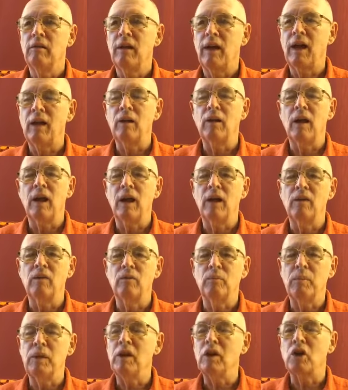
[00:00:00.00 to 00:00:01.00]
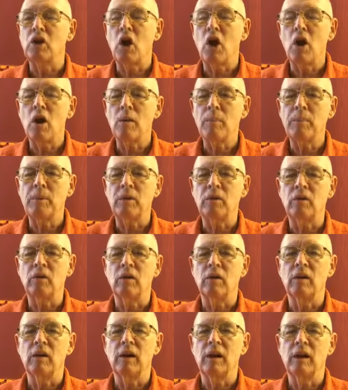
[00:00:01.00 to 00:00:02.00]
and be a
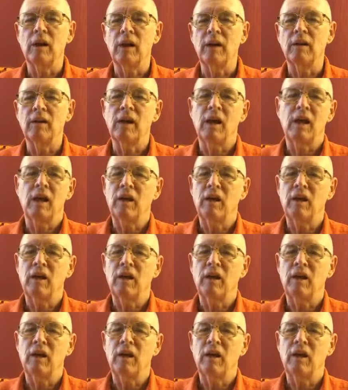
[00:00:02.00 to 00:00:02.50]
carpenter and like that.